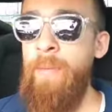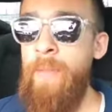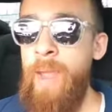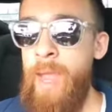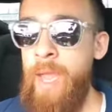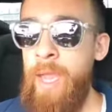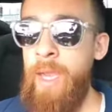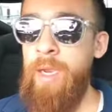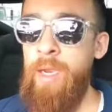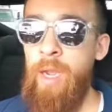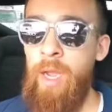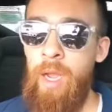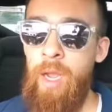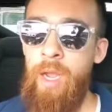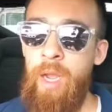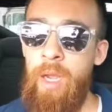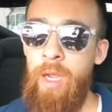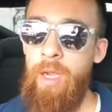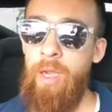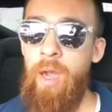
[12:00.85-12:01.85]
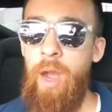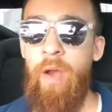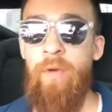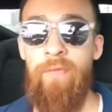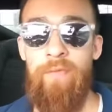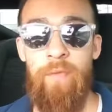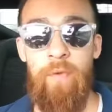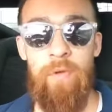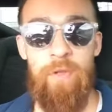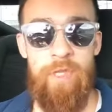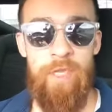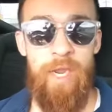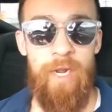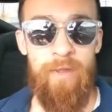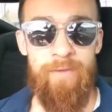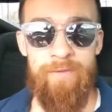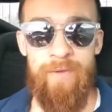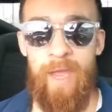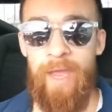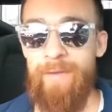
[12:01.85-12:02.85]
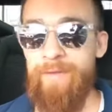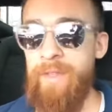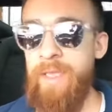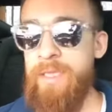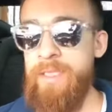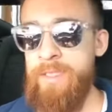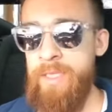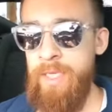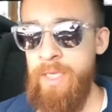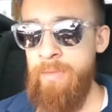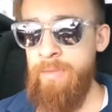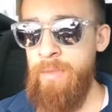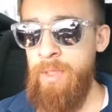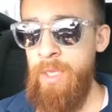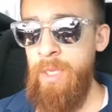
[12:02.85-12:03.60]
back on full E85 next time.